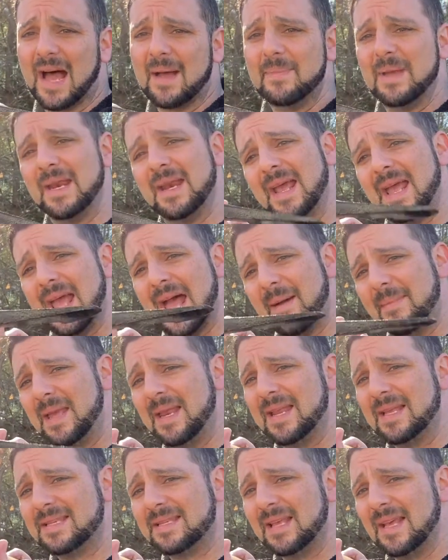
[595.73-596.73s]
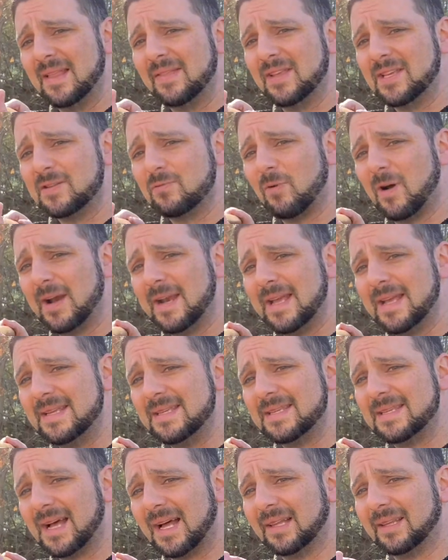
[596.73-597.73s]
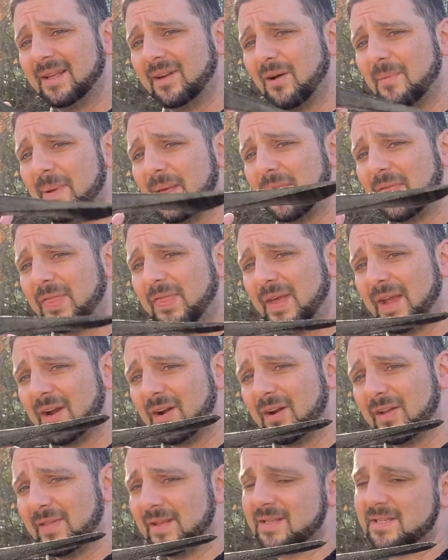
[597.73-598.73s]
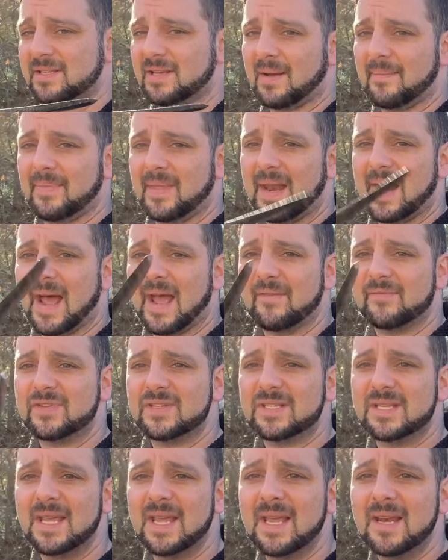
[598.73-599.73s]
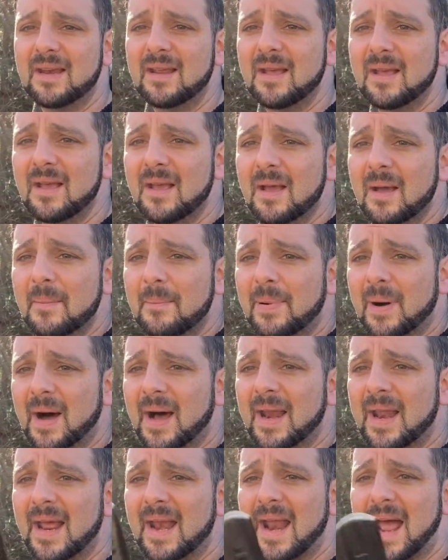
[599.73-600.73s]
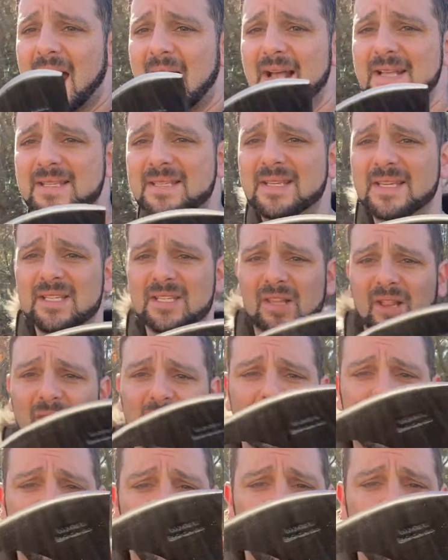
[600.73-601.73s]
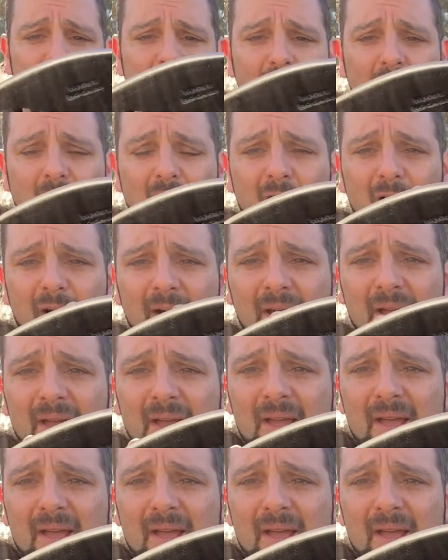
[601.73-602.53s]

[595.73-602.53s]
I mean, this one is a little bit thicker than some that I've seen, but it has this long,